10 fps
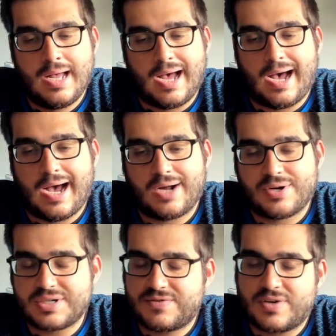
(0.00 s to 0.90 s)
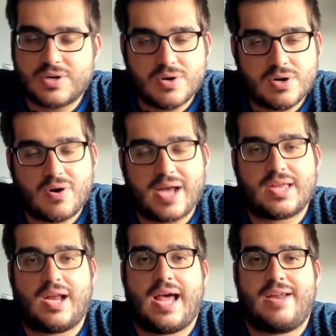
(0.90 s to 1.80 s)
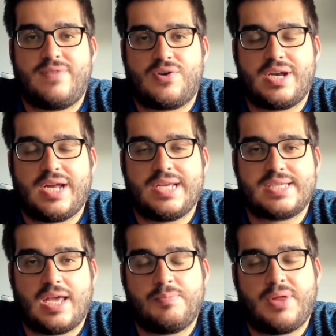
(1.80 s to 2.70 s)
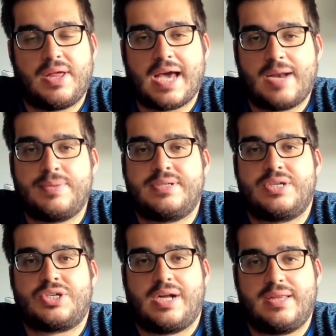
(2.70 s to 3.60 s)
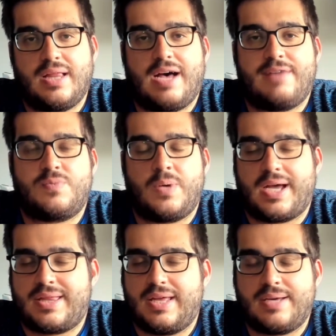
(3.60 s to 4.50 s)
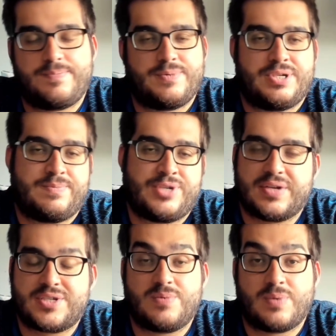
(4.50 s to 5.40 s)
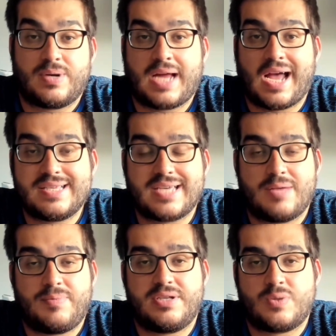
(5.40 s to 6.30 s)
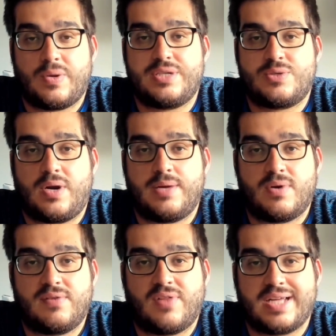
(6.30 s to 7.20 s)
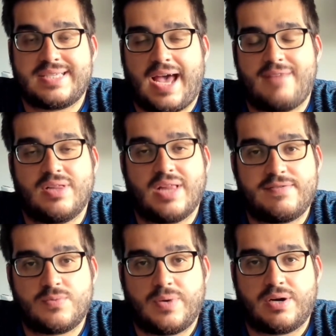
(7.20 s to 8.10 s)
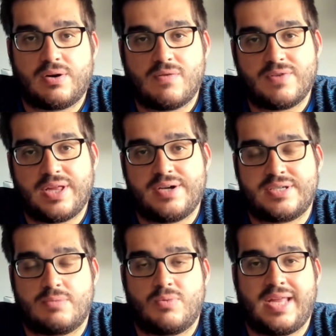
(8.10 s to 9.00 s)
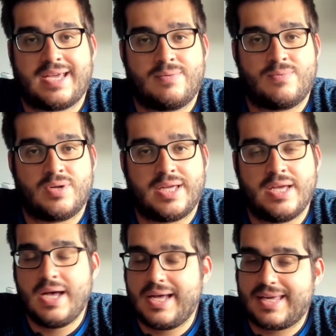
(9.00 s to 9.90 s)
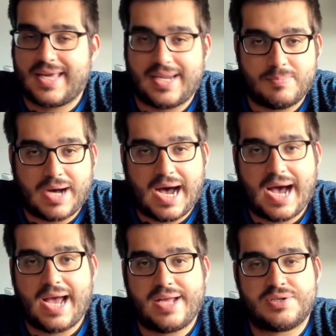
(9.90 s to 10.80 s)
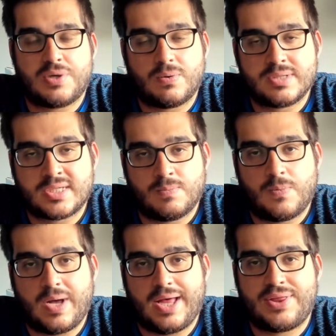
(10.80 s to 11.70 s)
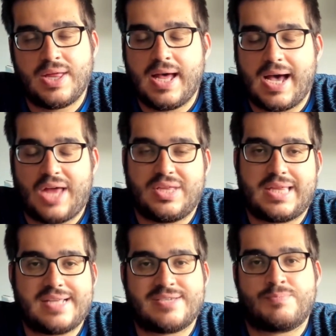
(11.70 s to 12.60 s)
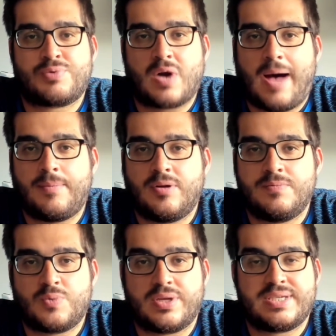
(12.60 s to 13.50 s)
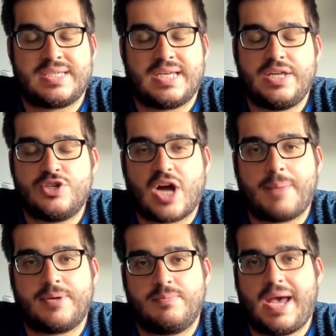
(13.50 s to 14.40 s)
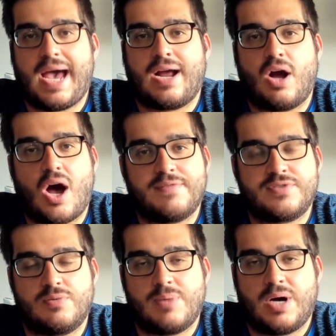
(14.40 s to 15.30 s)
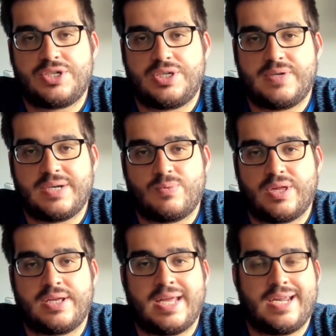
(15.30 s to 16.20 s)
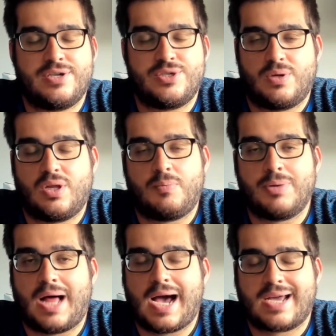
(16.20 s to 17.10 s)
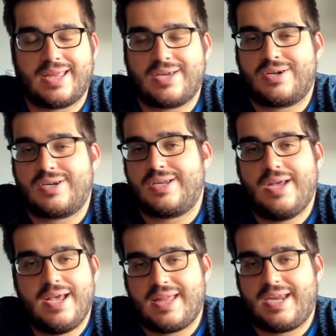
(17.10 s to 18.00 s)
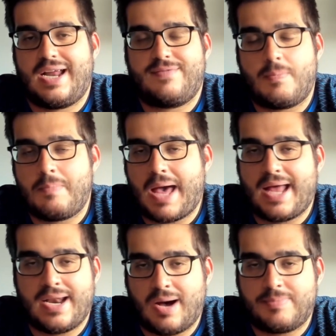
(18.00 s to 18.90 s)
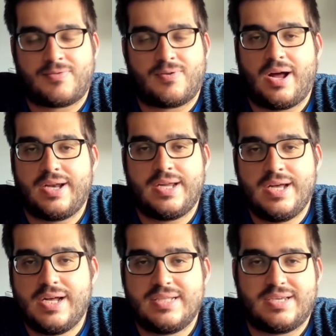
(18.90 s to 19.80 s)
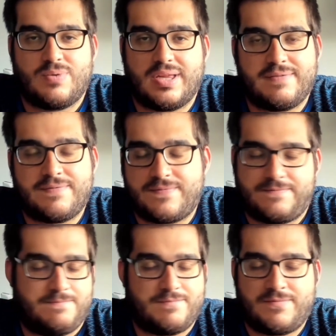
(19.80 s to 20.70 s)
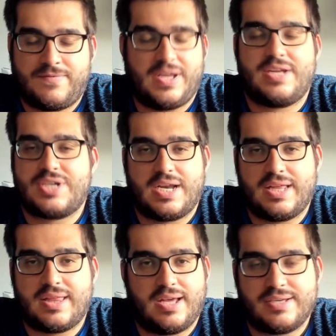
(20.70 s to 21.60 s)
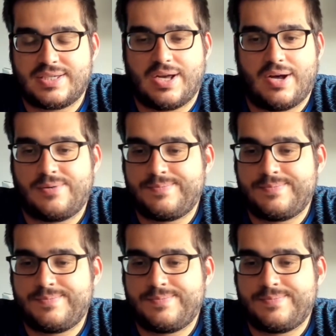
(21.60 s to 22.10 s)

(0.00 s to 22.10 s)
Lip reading: Christopher Nkunku, I thought, had a very nice game playing out of position on the left wing. I think Chelsea, hindsight being 2020, would have liked to have a left winger over there, someone that can really get in behind, hold some width. I think they had some problems with City dropping back off so much and really getting into a low block. They couldn't, they didn't have the men up front to really finish anything. So